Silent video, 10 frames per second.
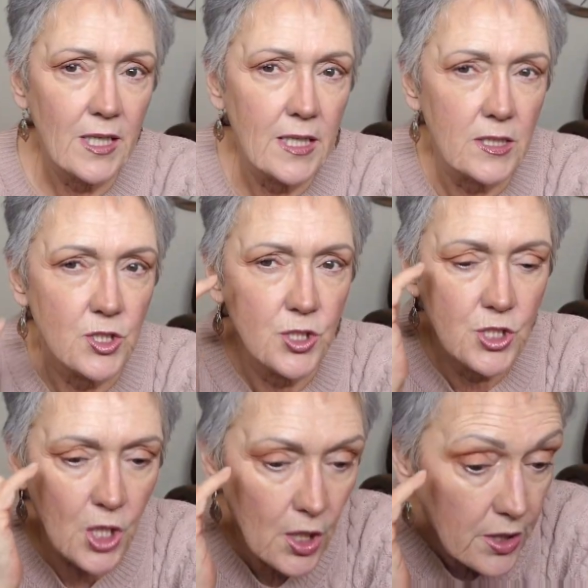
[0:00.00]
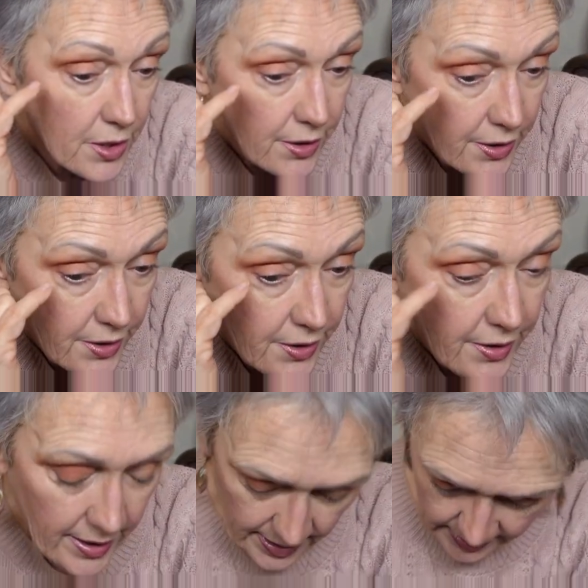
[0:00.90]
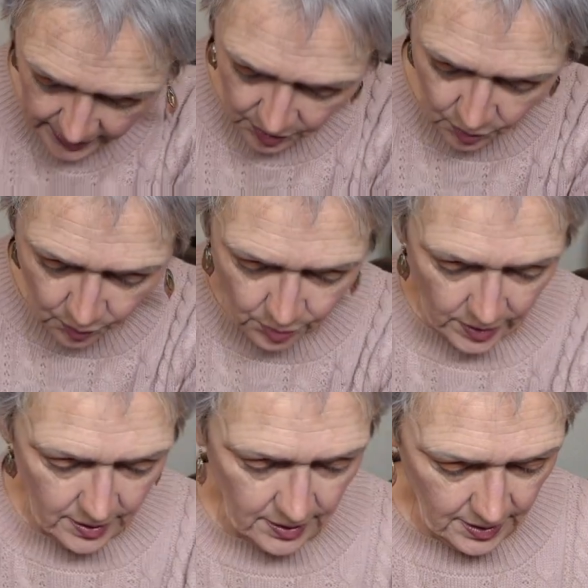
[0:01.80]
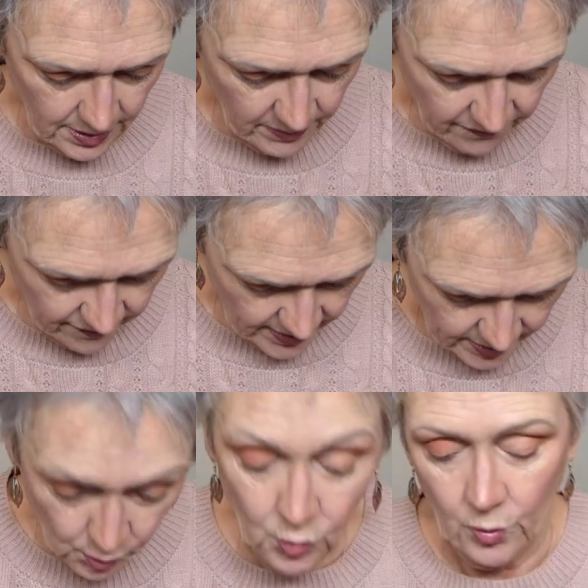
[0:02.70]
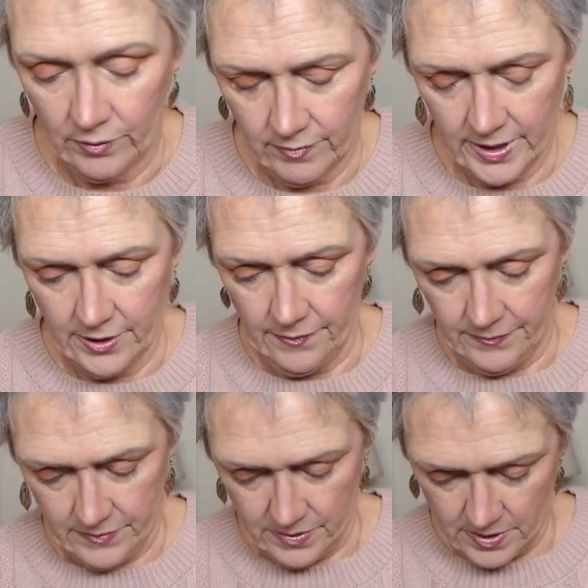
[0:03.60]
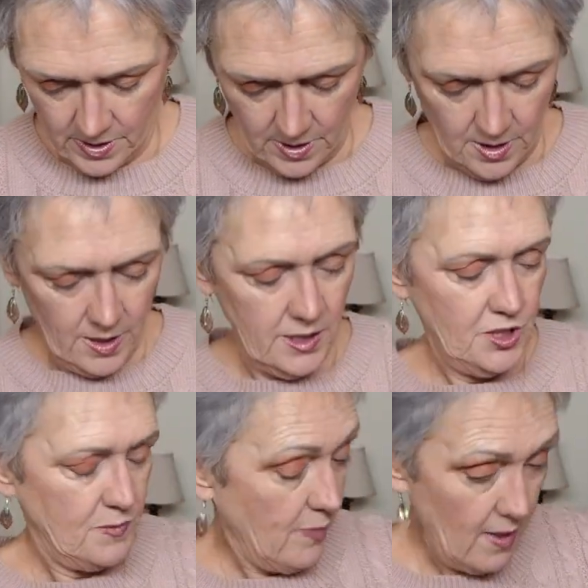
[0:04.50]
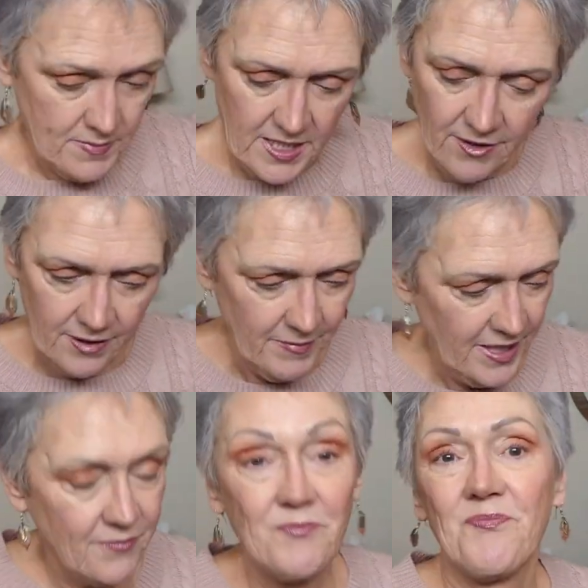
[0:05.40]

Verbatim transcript: a little darker in the corner? Let me find it. Ooh, right here. It just popped out at me.